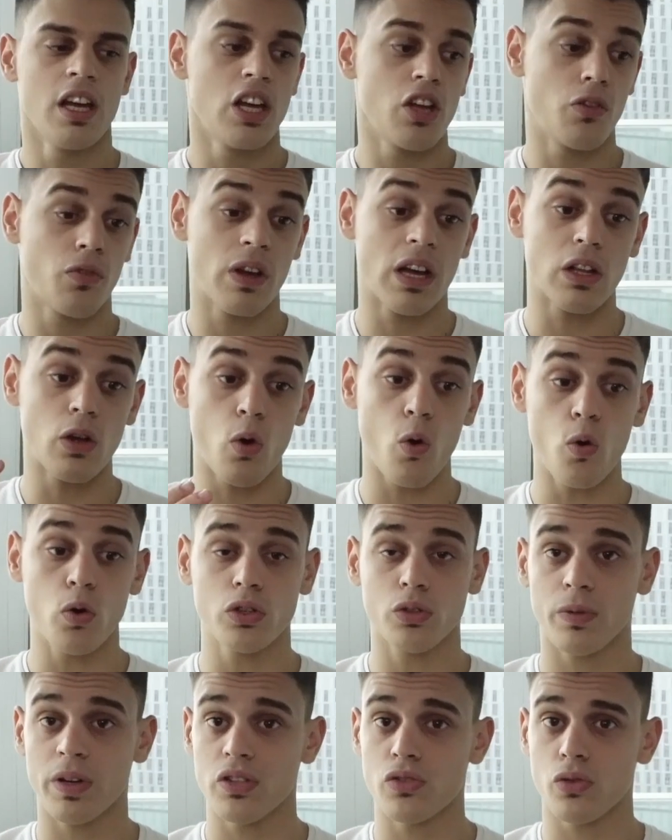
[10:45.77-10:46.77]
you've got all
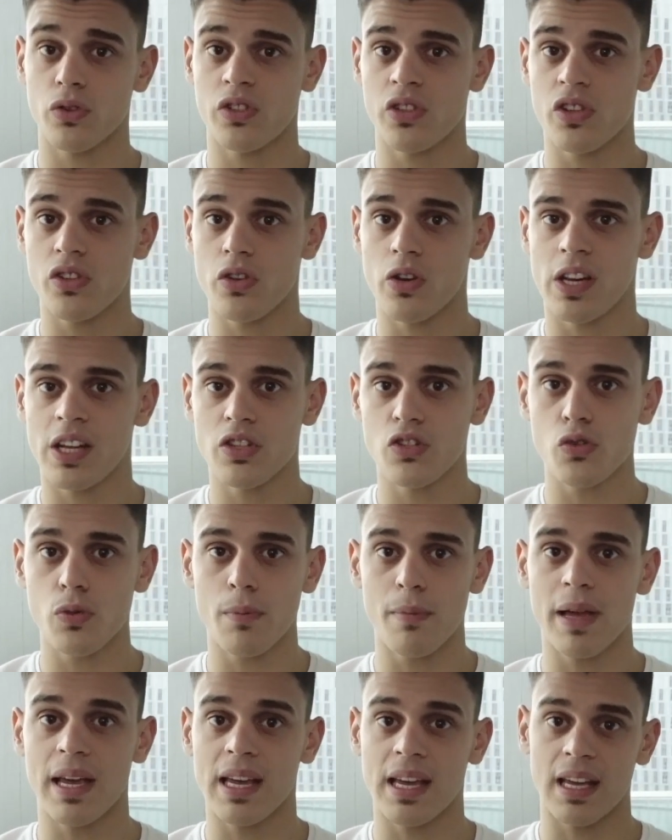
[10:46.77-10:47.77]
the resources you need to
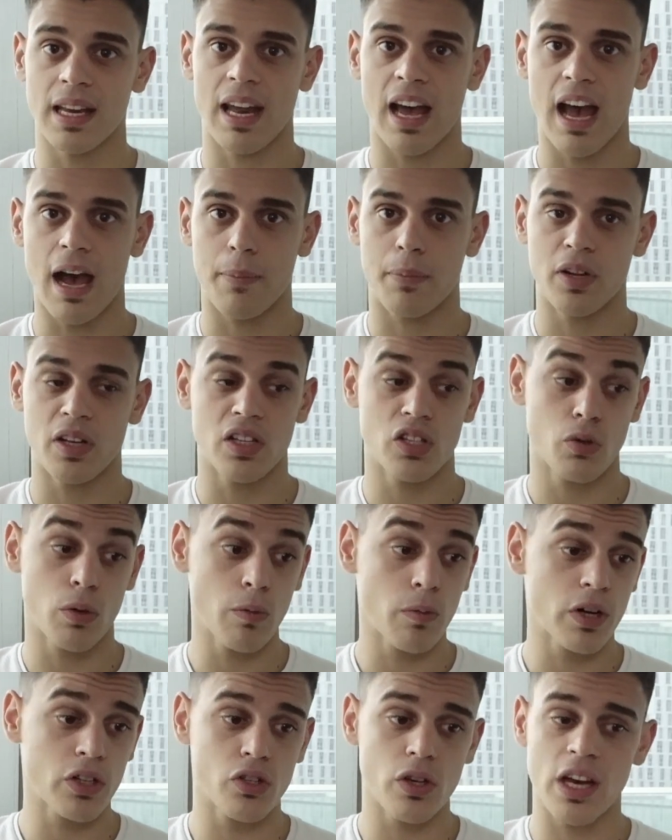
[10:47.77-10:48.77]
make it happen. So I
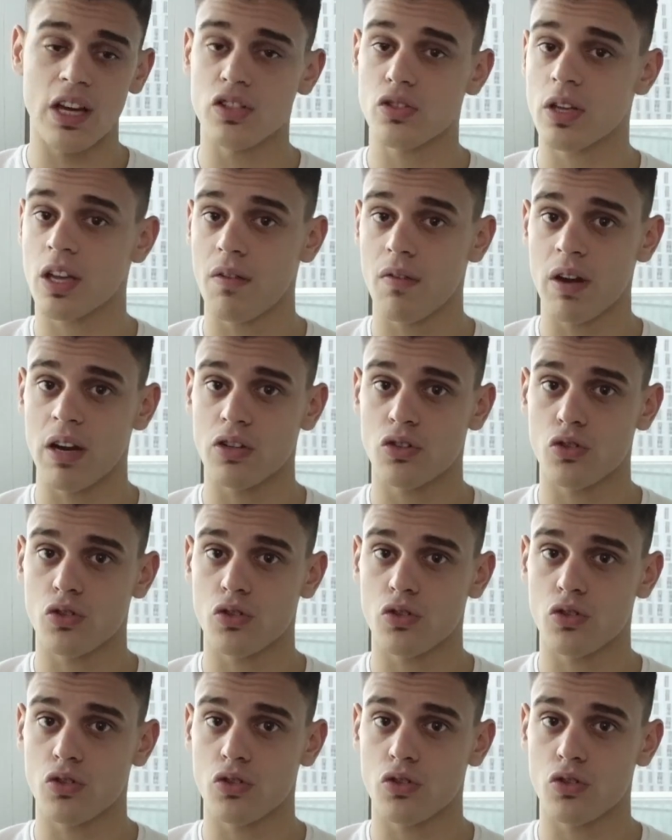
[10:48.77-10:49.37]
want you guys to give it a